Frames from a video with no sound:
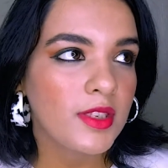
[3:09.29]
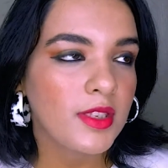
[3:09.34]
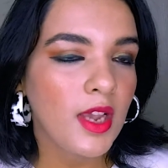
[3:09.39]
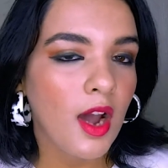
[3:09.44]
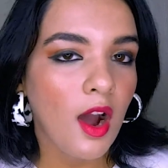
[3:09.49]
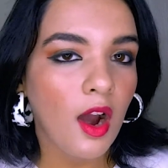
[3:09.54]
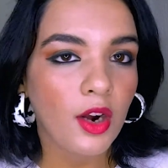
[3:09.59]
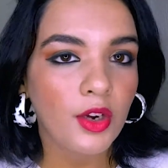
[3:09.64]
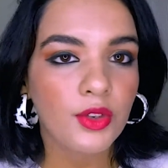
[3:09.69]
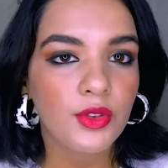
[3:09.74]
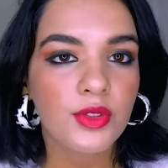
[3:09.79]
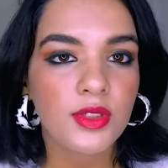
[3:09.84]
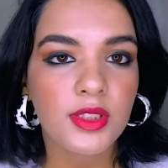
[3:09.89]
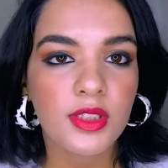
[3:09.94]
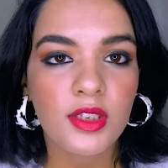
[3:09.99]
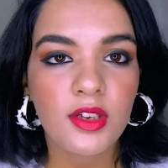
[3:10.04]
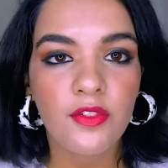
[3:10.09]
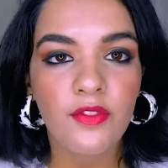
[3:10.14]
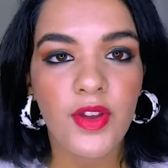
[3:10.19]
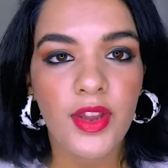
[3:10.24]
it's hard to
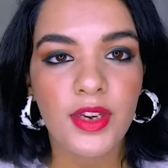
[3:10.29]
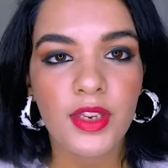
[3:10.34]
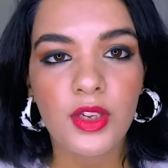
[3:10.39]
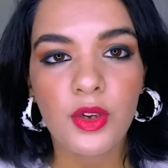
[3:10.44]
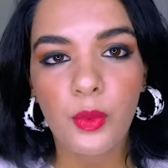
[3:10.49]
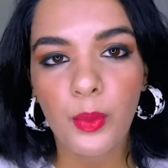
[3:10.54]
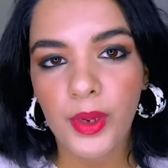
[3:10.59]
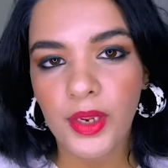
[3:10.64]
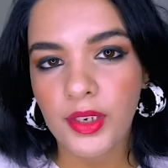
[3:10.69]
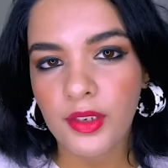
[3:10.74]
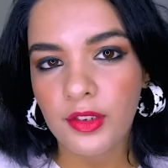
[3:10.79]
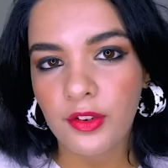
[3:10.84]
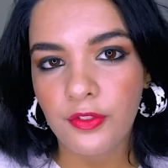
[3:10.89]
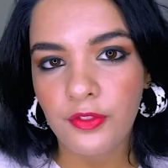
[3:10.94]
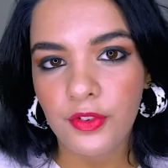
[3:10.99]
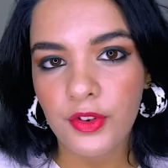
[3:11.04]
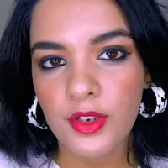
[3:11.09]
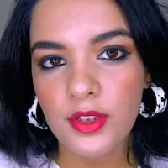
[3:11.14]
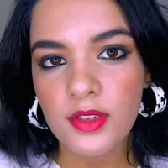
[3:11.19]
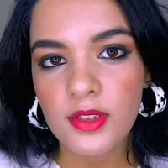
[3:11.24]
see a very quick
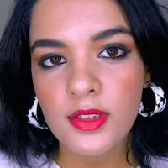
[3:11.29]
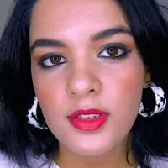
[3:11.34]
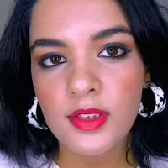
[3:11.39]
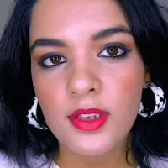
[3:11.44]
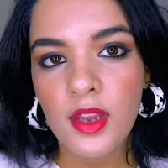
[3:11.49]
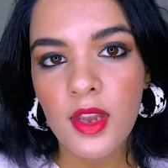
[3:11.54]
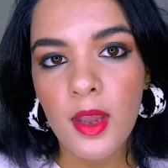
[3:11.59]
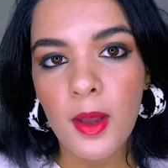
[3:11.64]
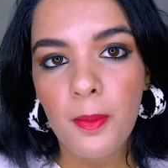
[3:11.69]
difference,